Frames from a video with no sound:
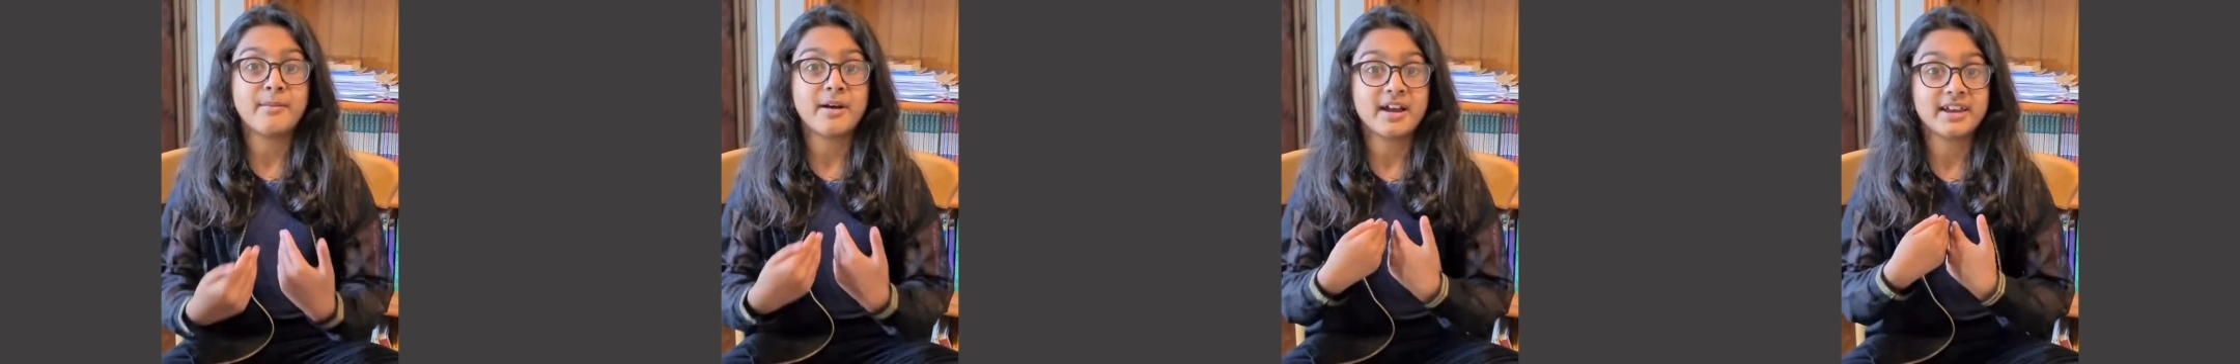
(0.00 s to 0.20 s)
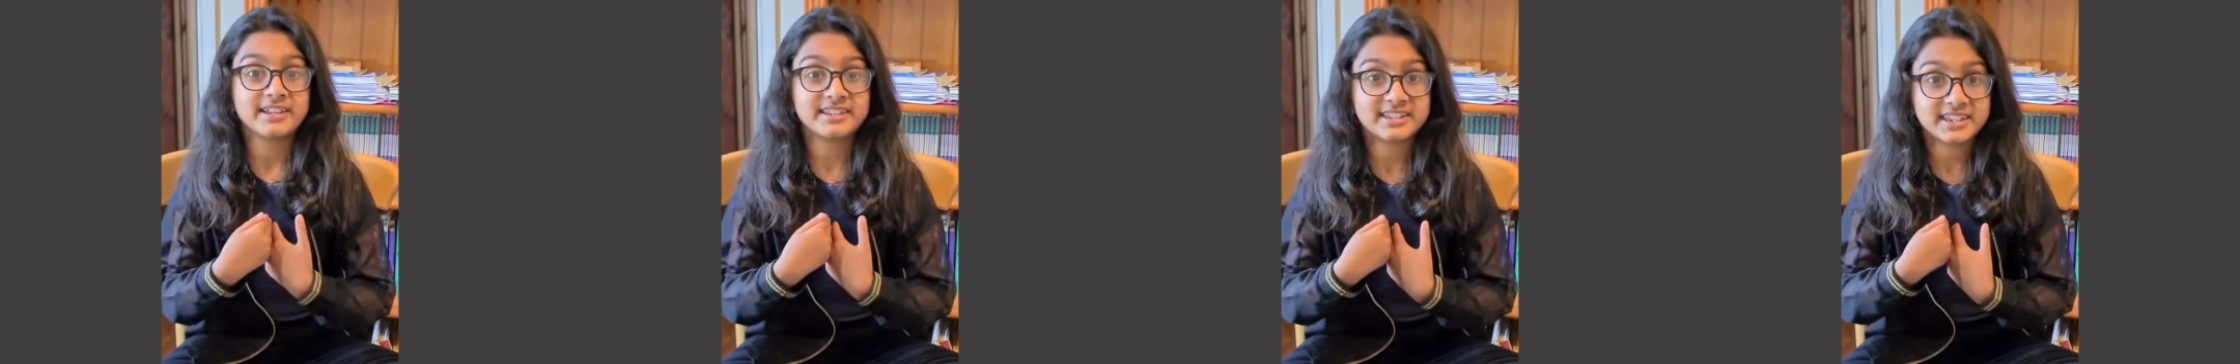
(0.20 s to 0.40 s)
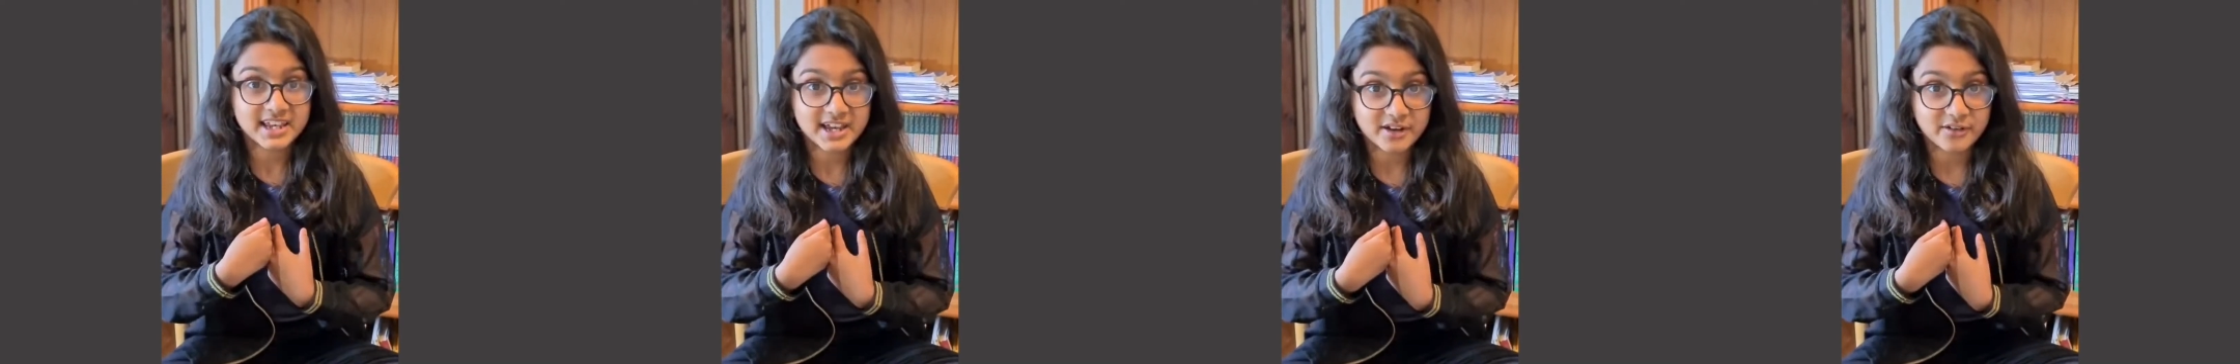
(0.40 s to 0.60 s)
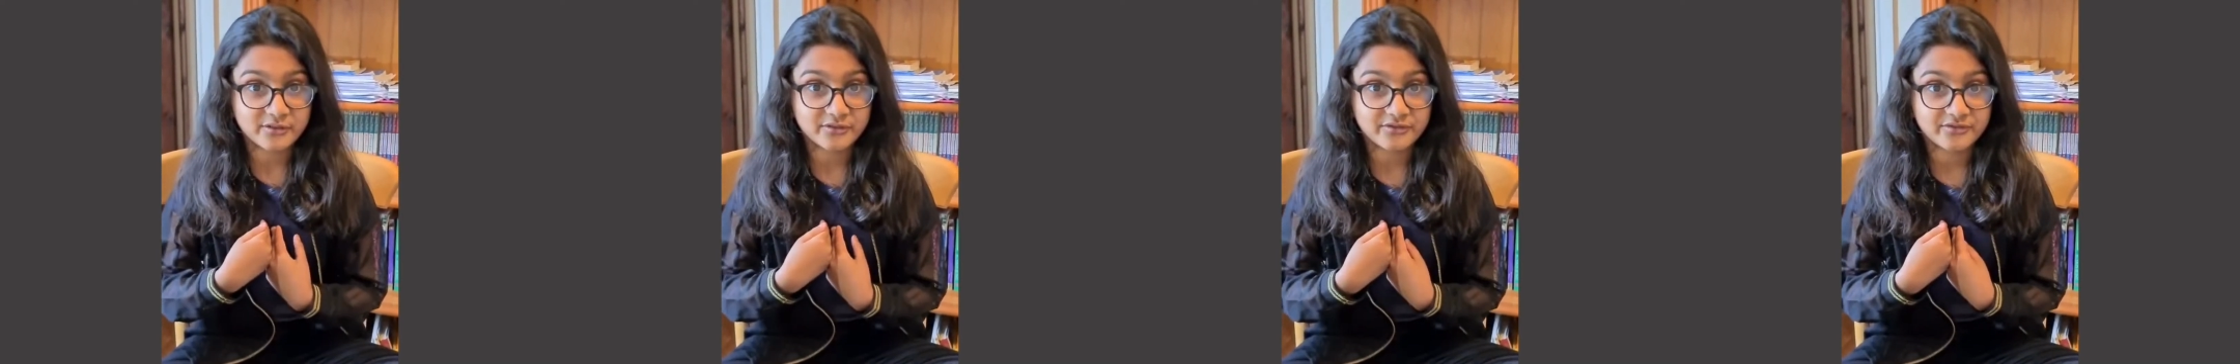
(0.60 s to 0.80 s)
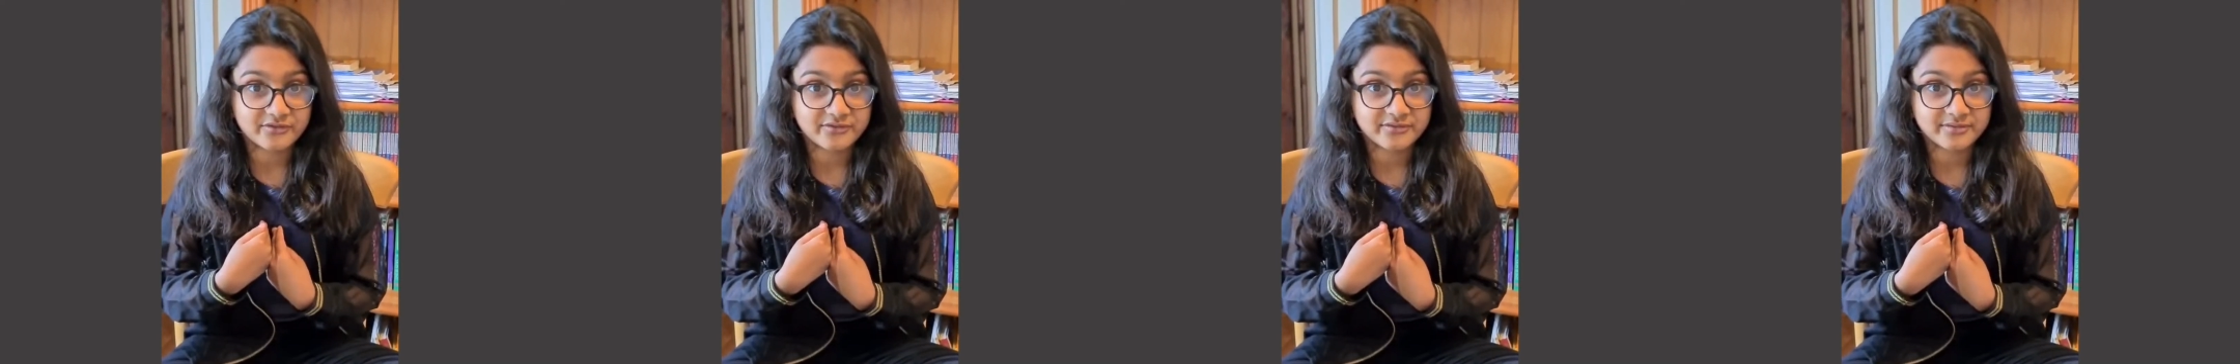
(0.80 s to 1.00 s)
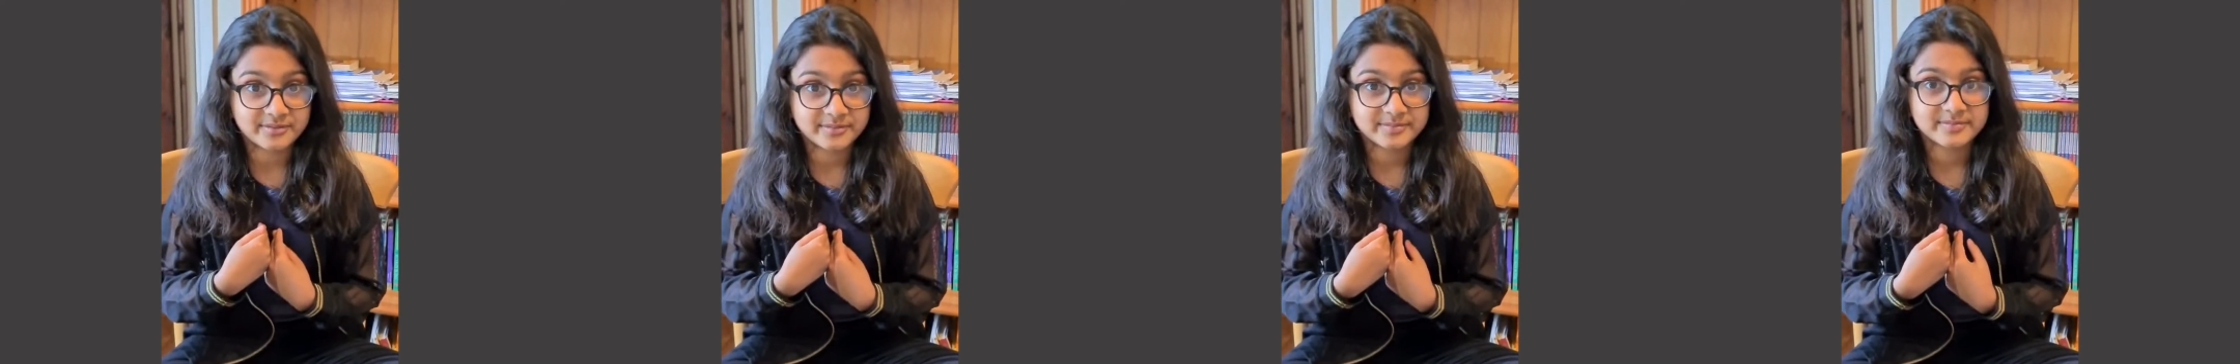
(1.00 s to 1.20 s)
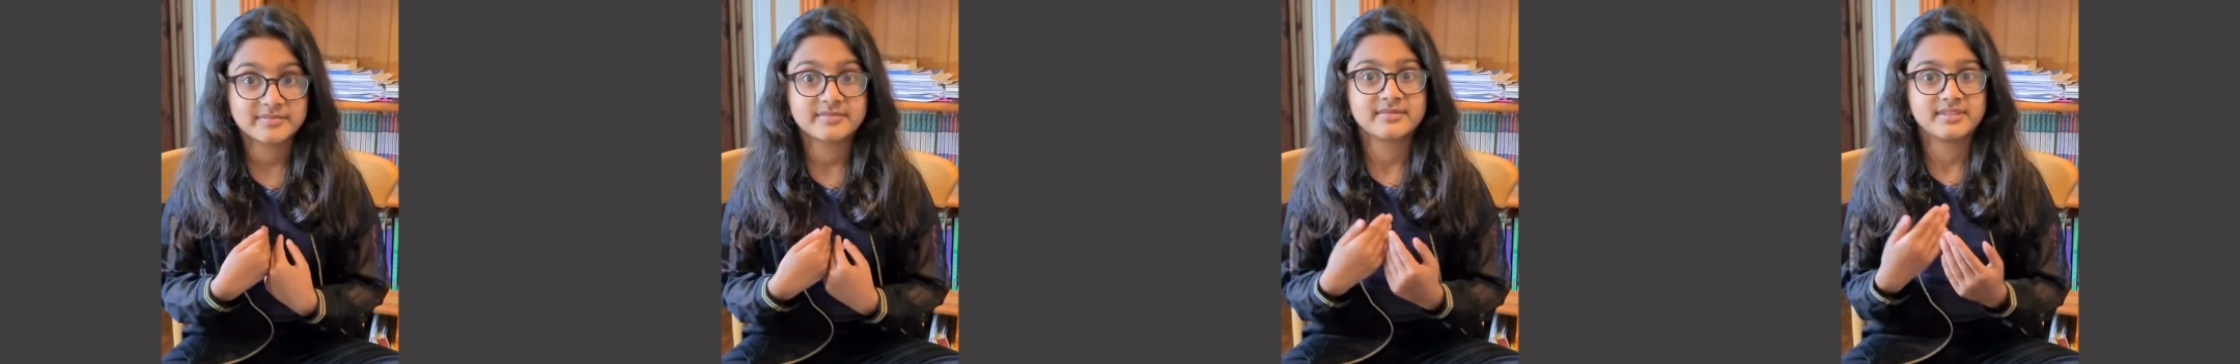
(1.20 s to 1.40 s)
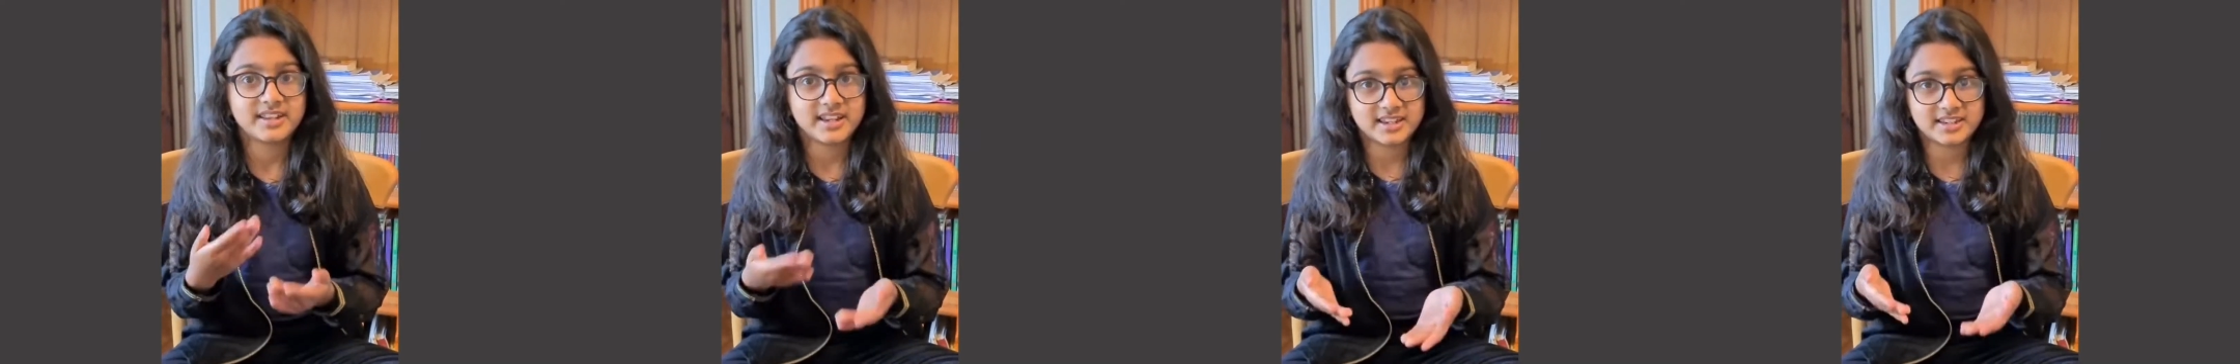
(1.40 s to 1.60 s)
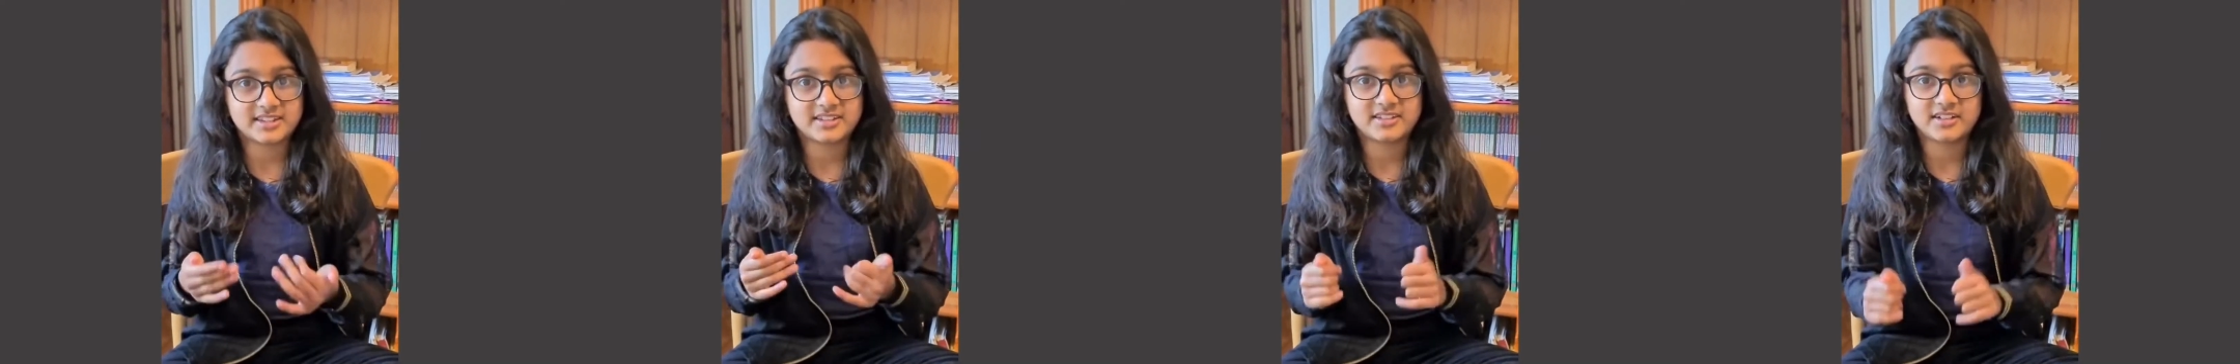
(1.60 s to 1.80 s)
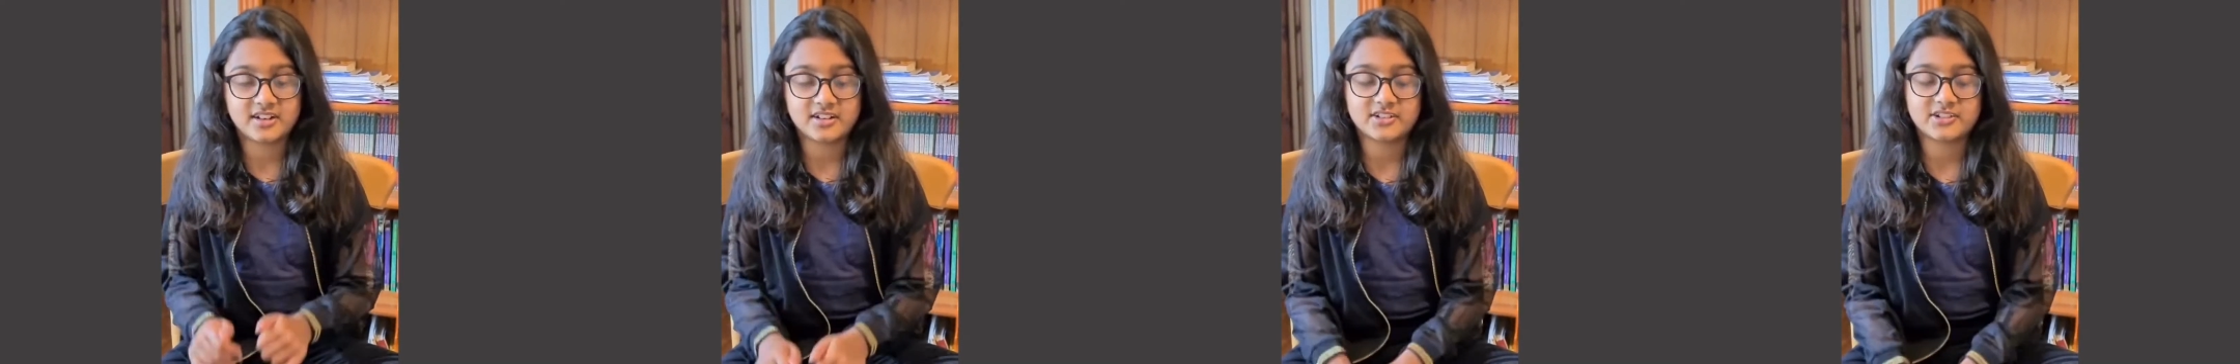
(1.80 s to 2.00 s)
myself. Let's
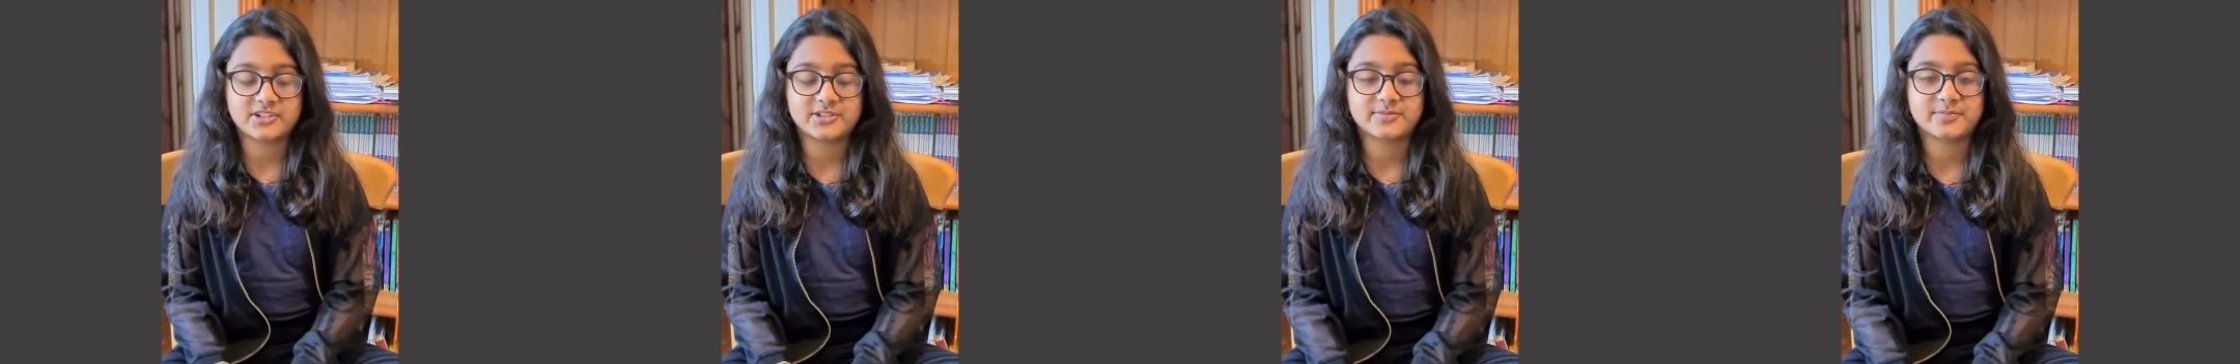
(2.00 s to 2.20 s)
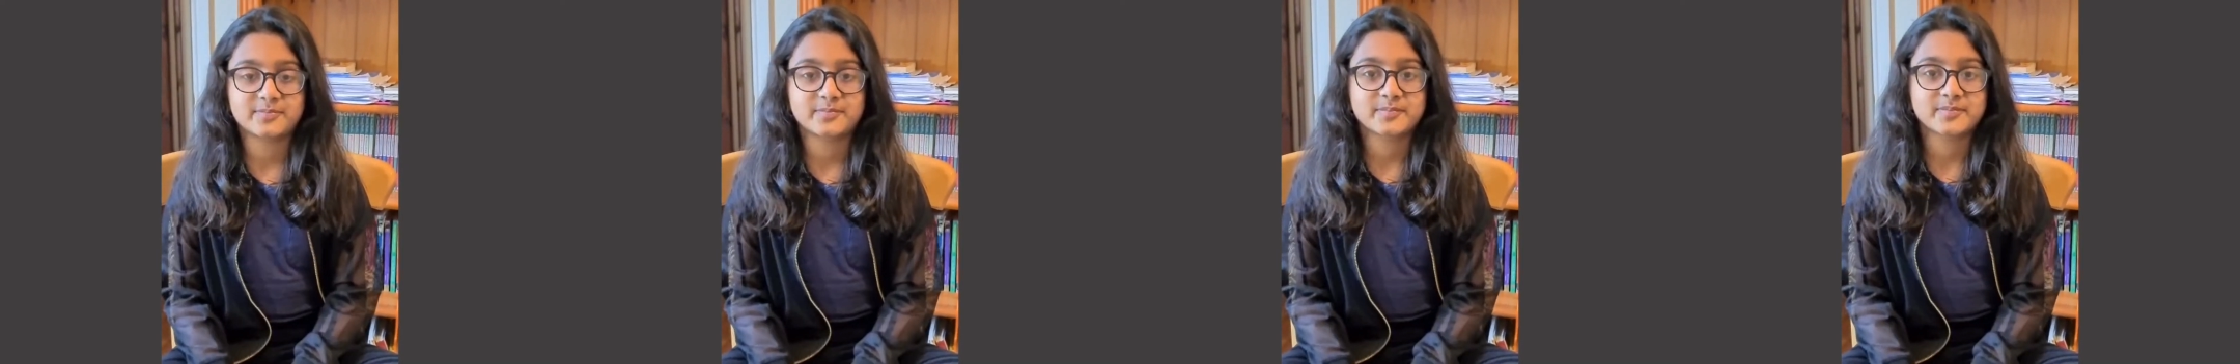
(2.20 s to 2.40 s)
start.